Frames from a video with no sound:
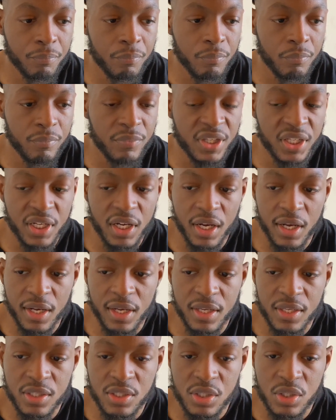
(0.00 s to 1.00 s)

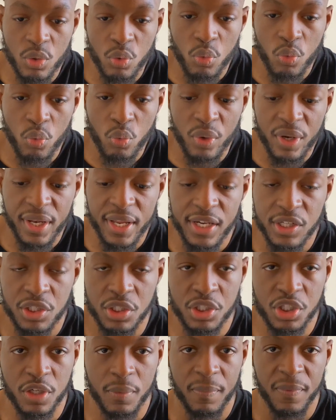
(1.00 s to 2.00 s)
because
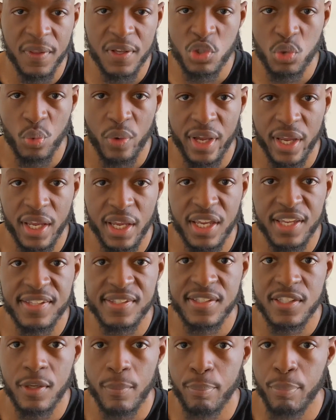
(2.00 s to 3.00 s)
relationship this way is
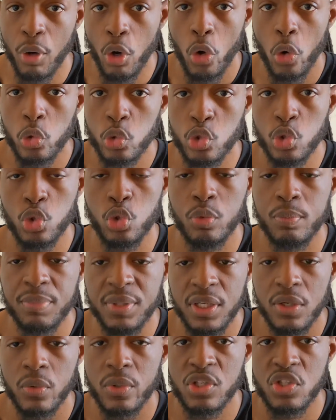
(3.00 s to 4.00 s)
supposed to
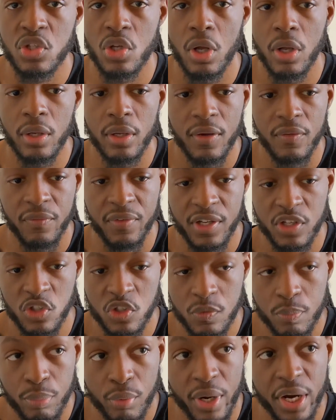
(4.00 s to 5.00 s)
be a result of
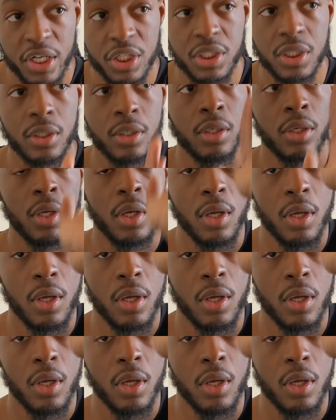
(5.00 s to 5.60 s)
expression